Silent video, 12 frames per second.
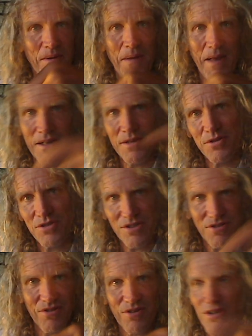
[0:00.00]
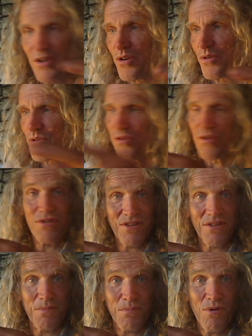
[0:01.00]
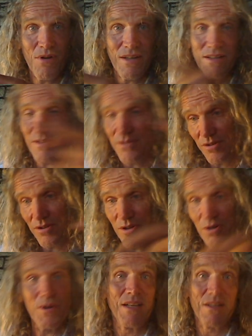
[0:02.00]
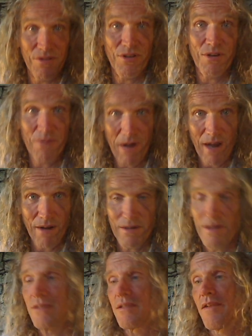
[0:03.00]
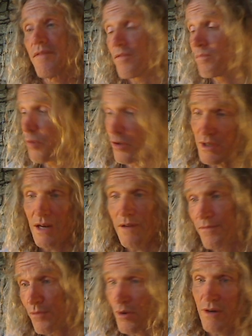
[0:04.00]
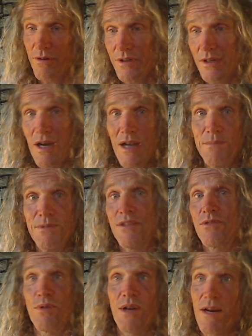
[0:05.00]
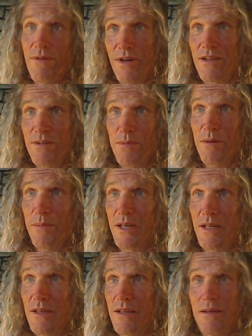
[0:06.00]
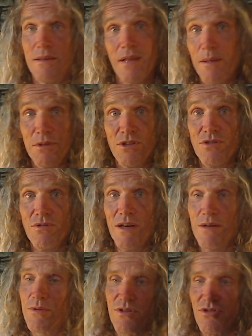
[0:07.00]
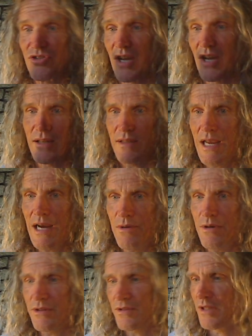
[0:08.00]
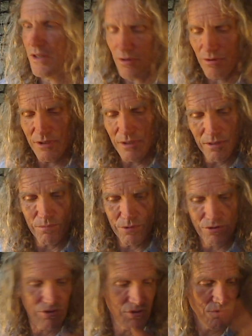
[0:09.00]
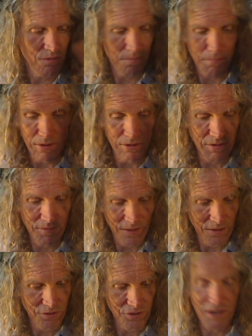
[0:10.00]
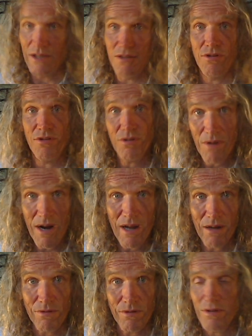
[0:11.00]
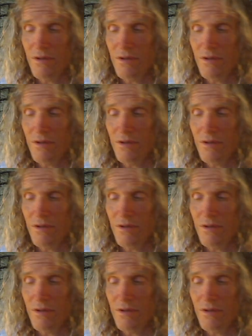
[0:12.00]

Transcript: energy is going to go to this other point. It's going to go into the ground. And as I've pointed out 400 times, that's what every experiment he did demonstrated with his giant tower, is that all he did was shoot a bunch of energy into the ground.